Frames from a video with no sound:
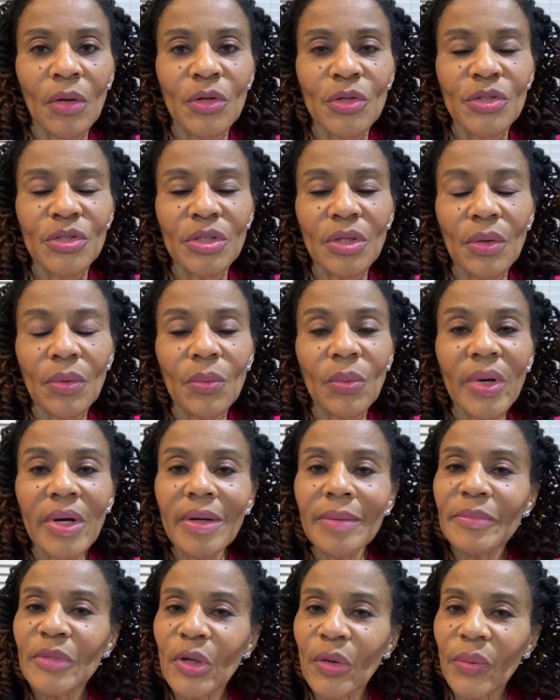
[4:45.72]
So where
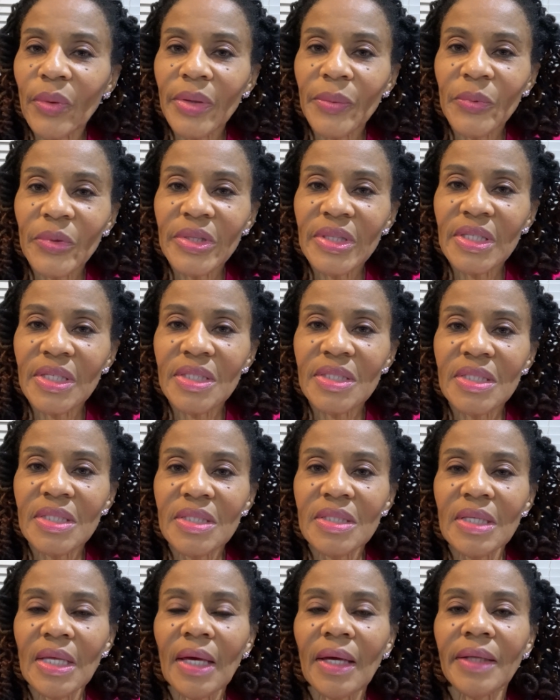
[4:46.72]
I'm going with this
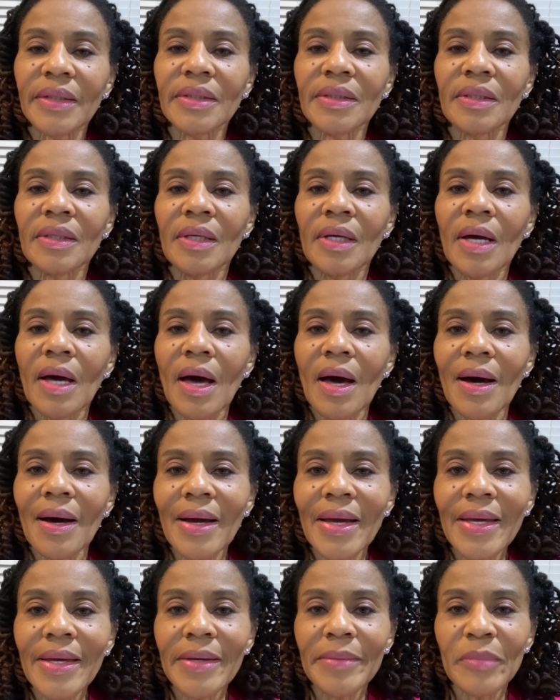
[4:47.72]
is that I
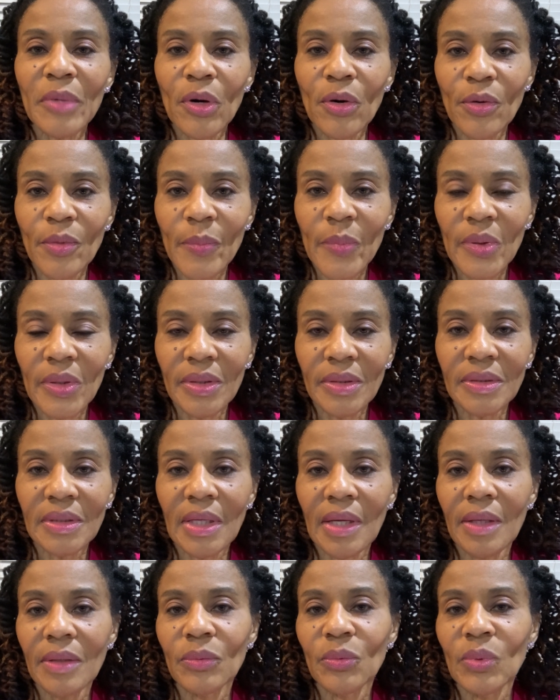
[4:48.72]
am open
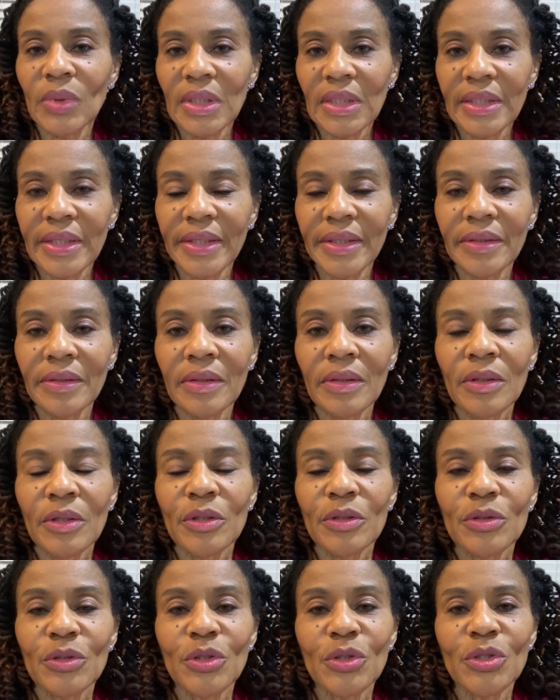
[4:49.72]
and willing
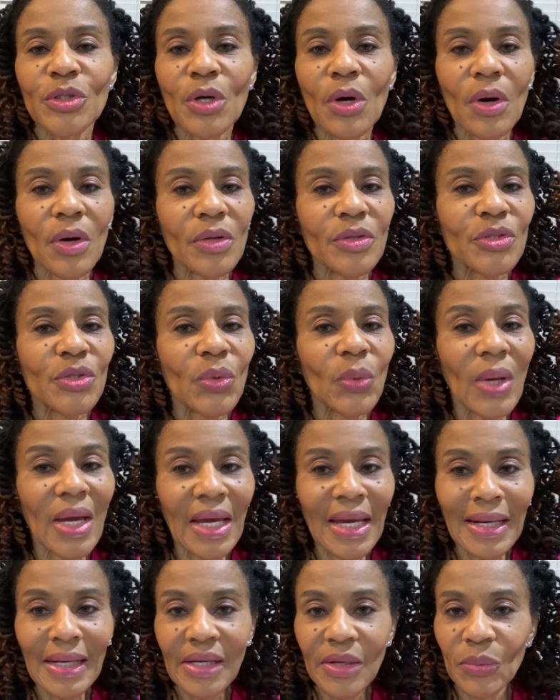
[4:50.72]
to talk to
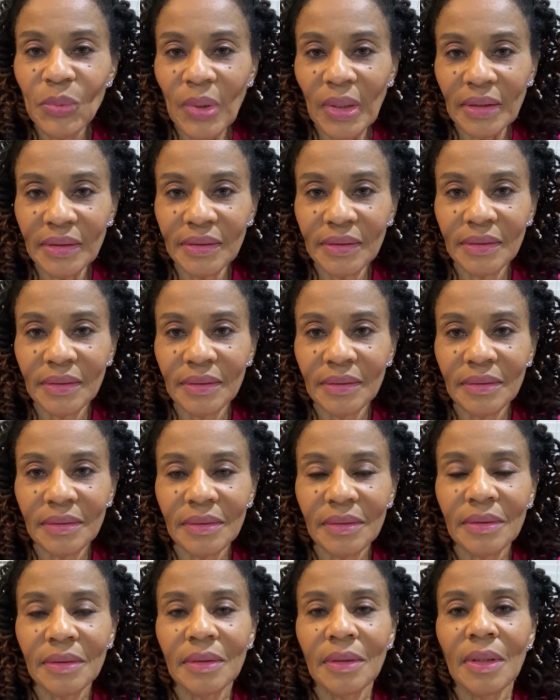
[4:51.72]
anyone
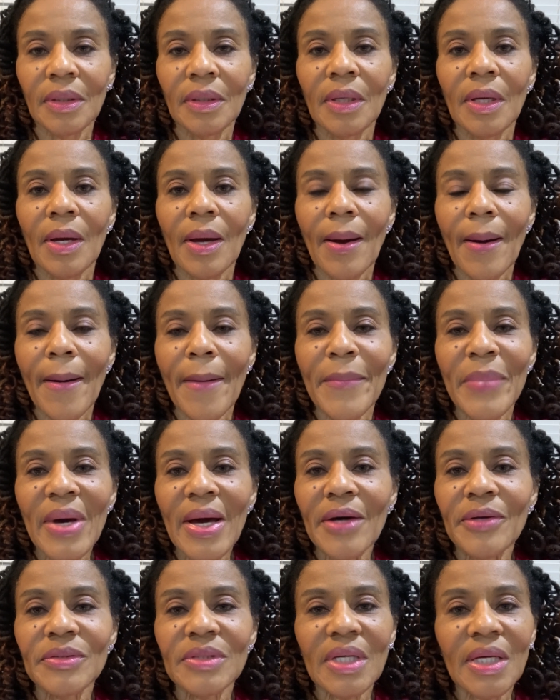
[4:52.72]

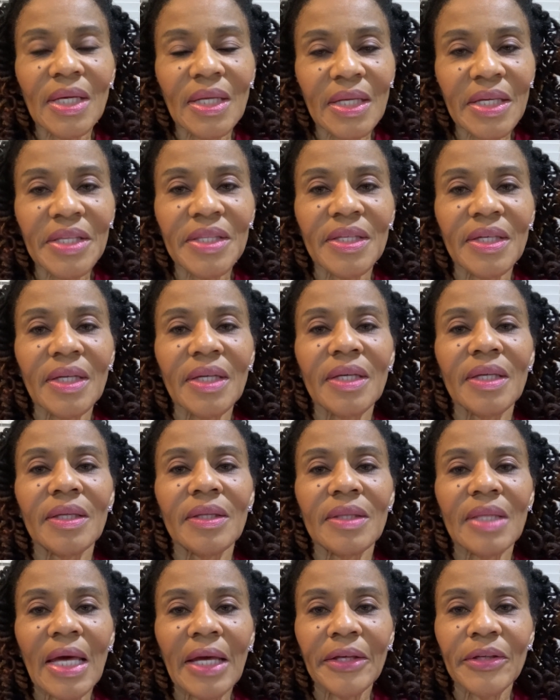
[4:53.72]
about anything
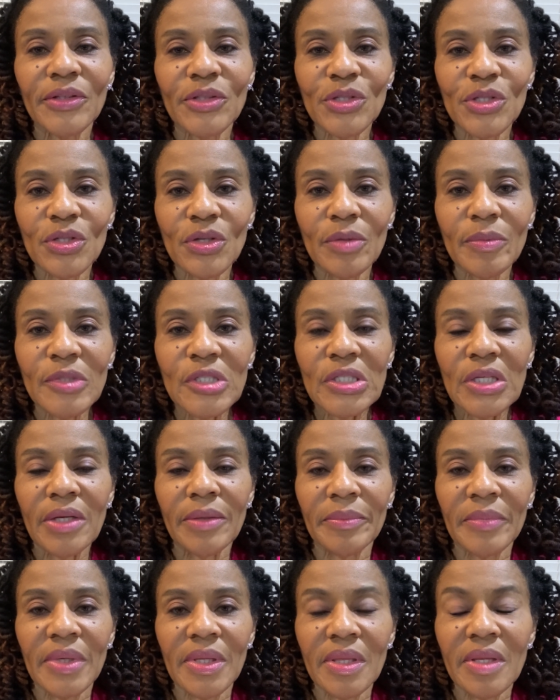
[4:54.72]
that concerns
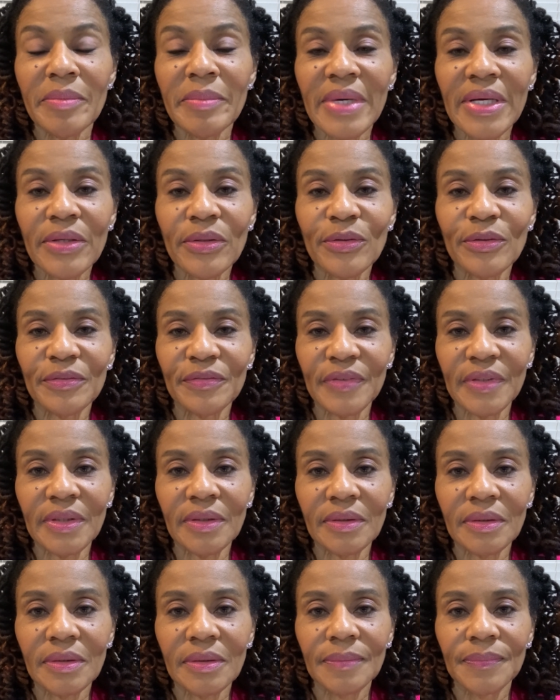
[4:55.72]
them in the medical
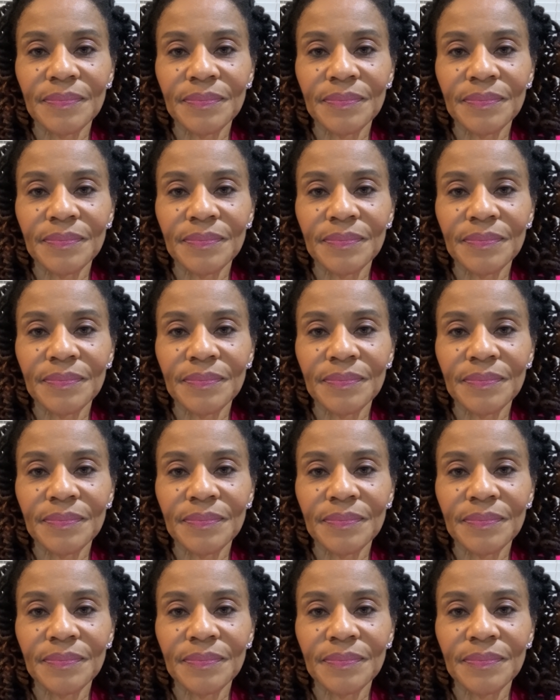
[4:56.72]
field.